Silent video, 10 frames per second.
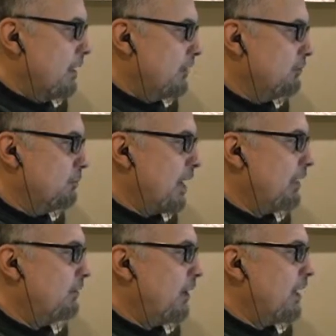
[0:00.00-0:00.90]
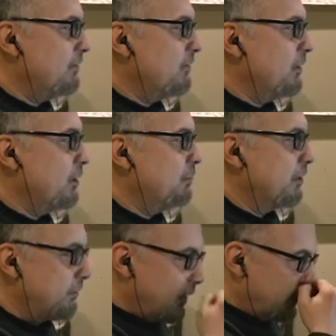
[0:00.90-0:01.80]
A dramatic rise in the
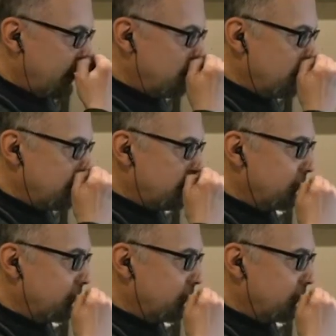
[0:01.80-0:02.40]
number of unaccompanied